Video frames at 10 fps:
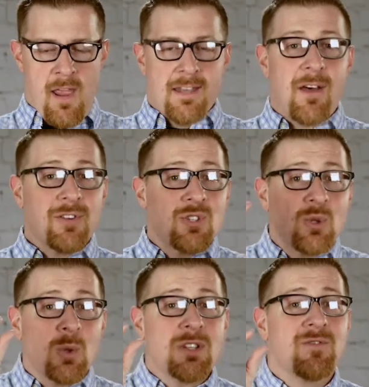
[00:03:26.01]
Now, the
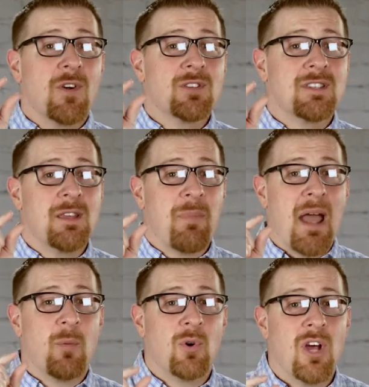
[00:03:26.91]
shortest verse in the
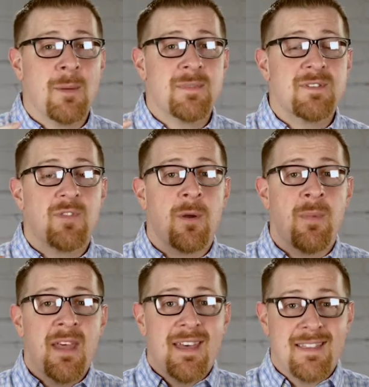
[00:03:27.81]
Bible comes
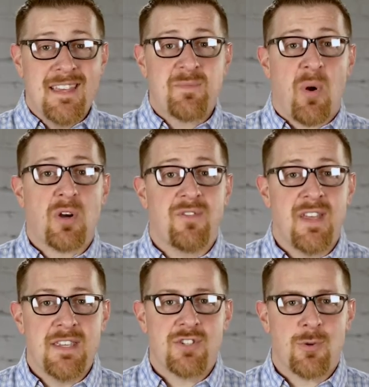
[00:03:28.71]
from this part of
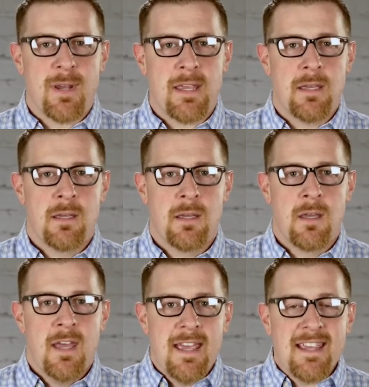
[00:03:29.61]
history.
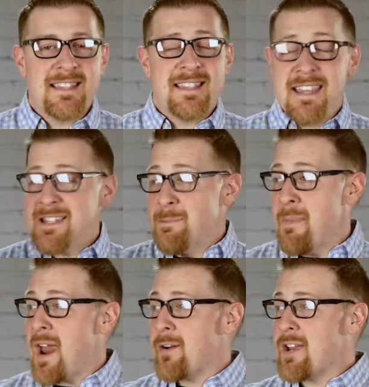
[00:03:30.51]
He sees
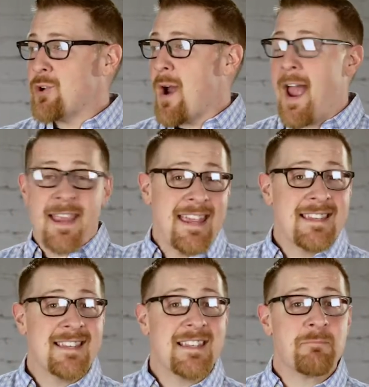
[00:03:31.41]
Mary crying. He
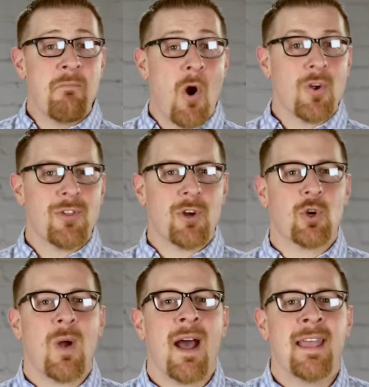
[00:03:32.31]
sees Martha
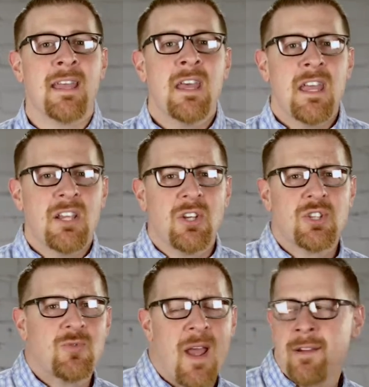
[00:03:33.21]
crying. He
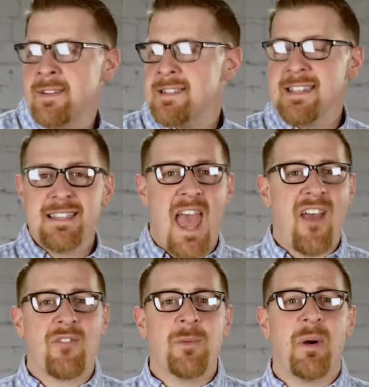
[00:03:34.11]
looks around and sees
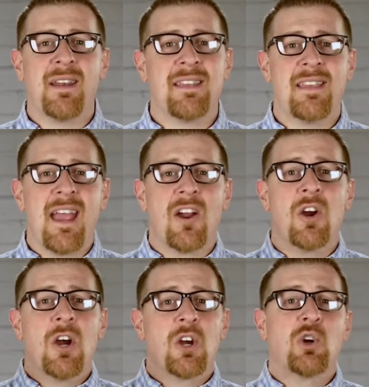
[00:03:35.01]
everybody
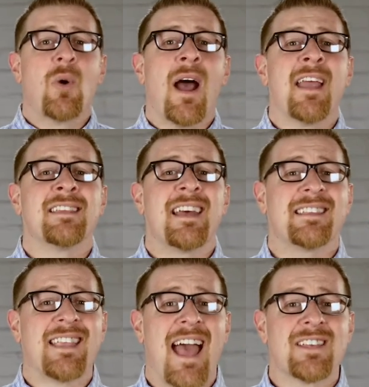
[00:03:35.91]
there crying
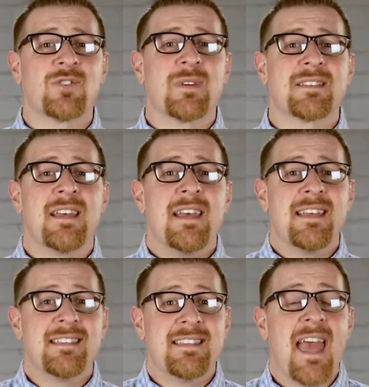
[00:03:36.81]
that Lazarus
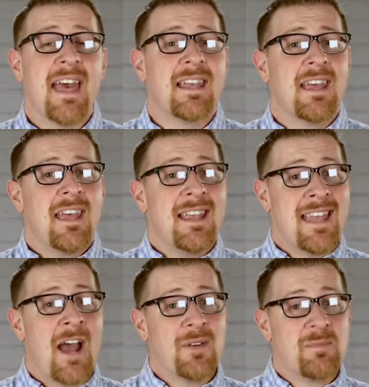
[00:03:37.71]
is dead and
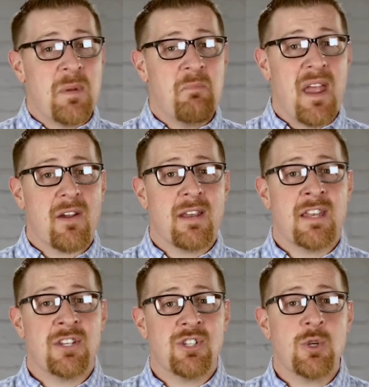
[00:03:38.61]
now he's been buried
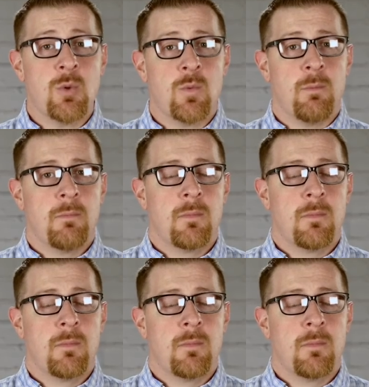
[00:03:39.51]
in a tomb.